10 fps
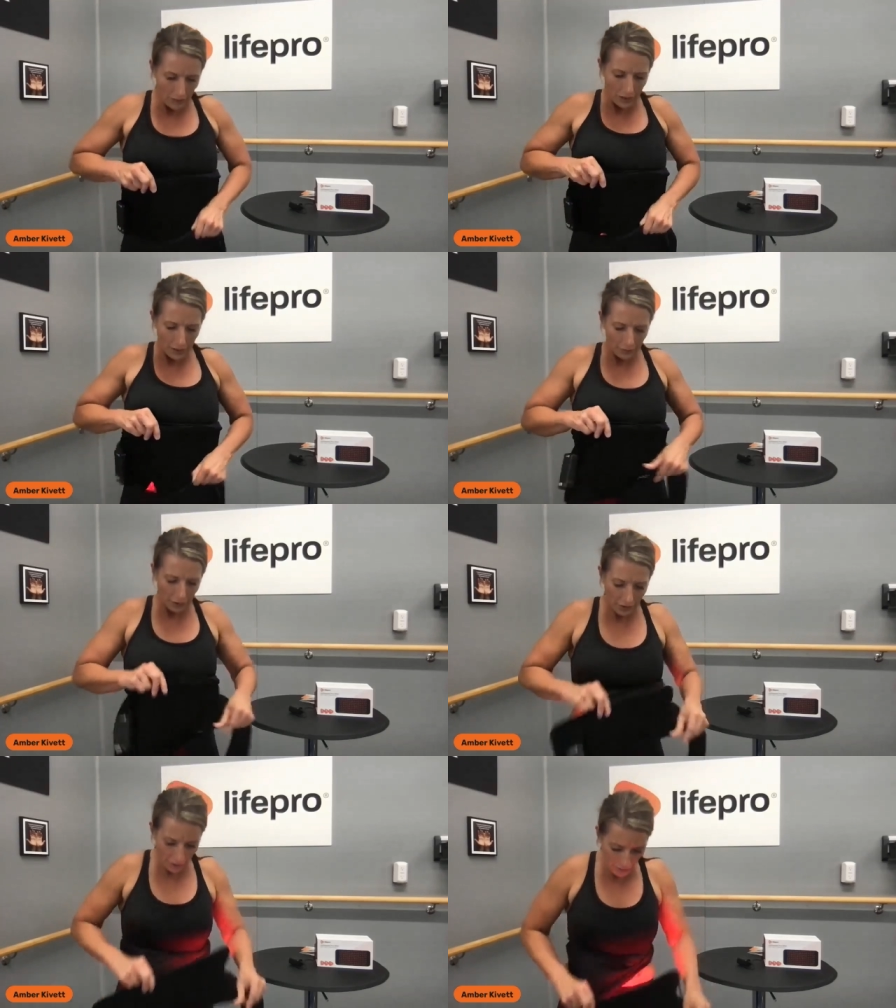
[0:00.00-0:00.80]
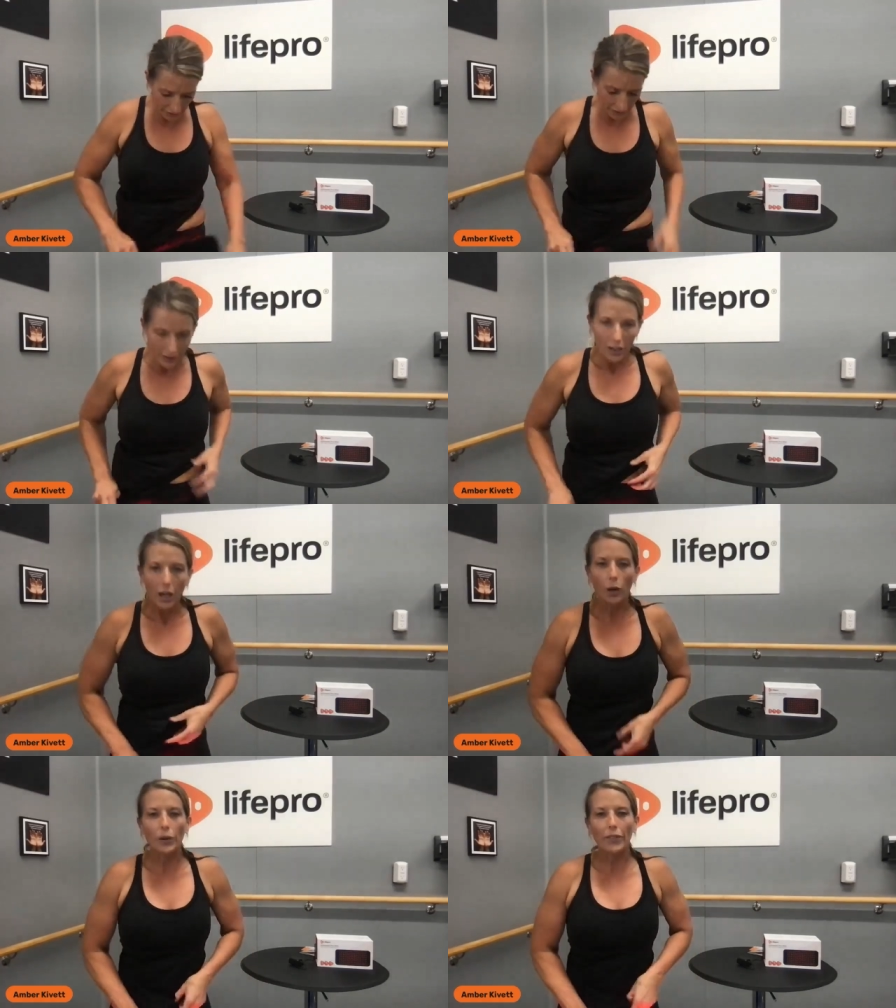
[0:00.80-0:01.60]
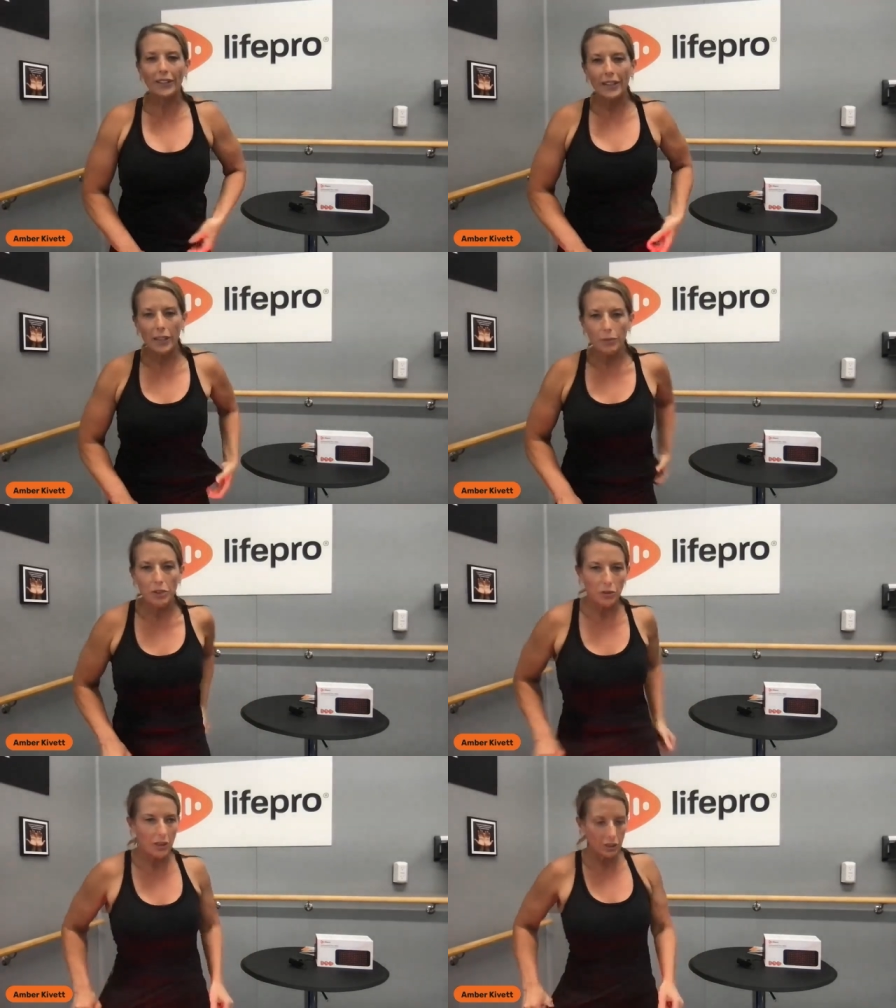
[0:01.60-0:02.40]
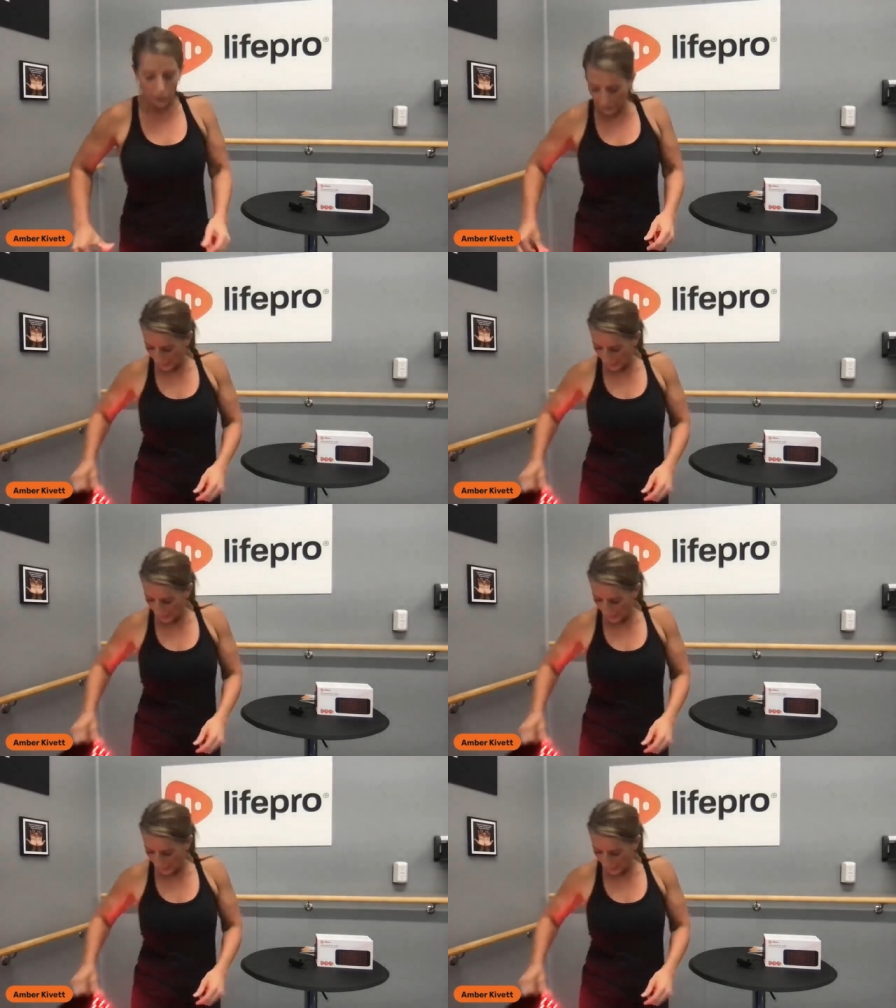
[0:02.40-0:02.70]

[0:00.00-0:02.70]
You can use it around the hips. You can use